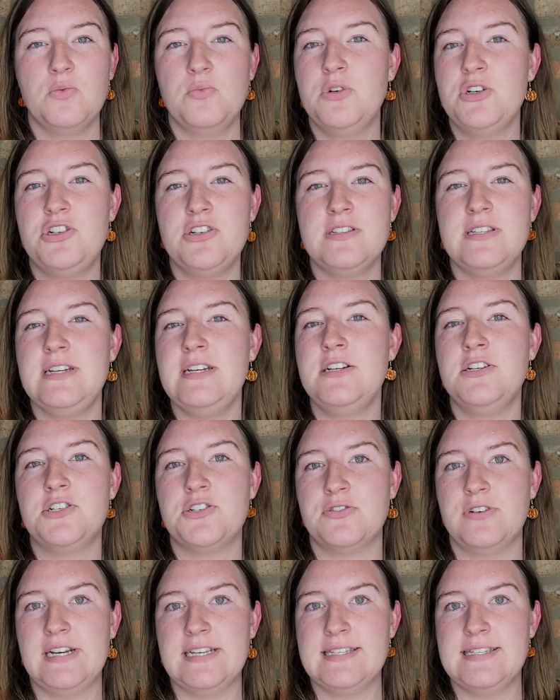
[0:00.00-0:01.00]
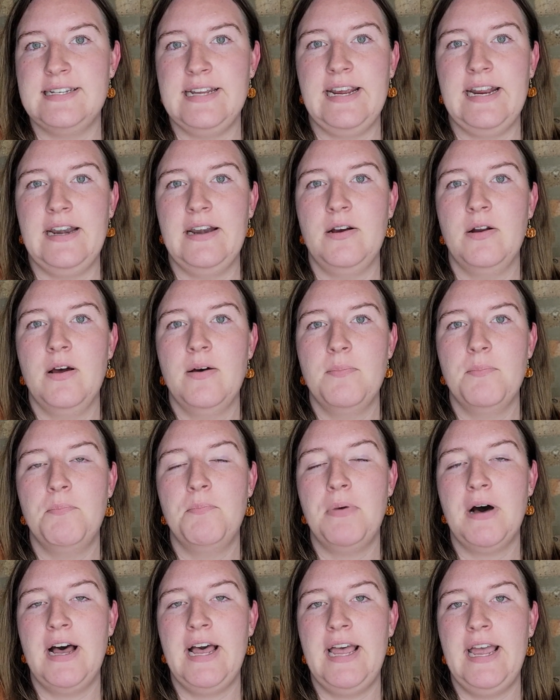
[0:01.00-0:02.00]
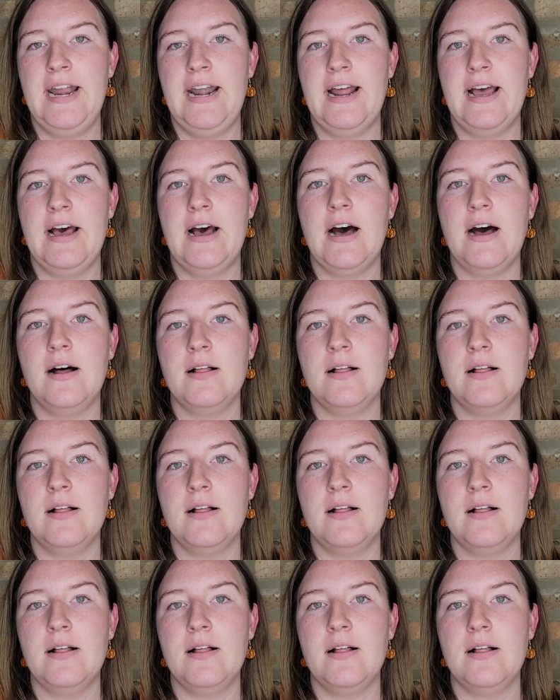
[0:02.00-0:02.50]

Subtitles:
which is interesting, but